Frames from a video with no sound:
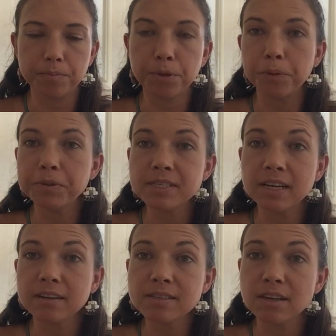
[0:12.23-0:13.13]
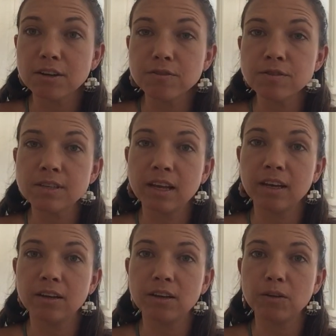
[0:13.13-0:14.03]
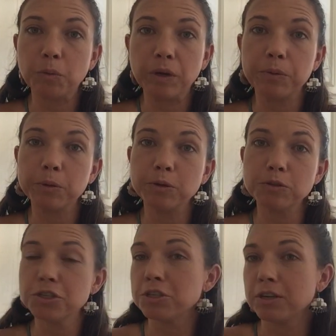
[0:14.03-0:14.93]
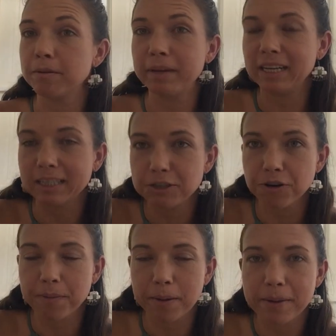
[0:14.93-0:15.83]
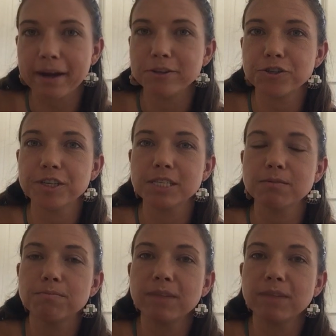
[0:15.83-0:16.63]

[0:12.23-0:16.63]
purpose in ourselves, then we will just immediately drop our boundaries.